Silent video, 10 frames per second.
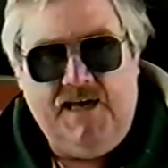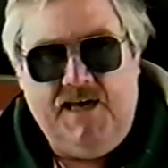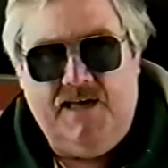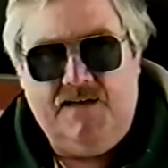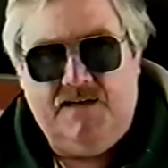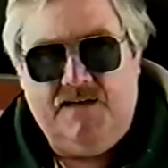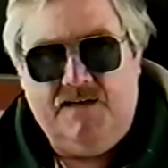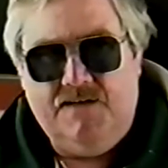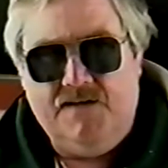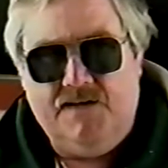And
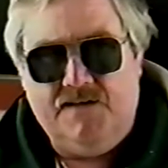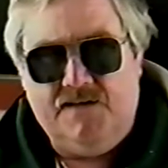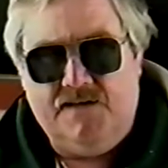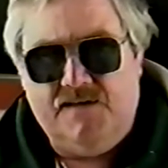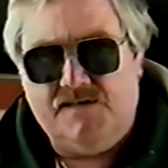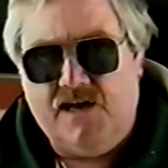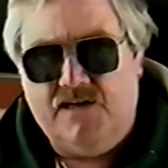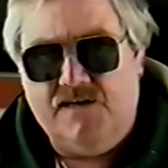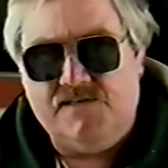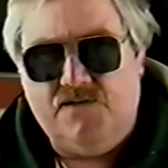the
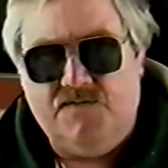sawdust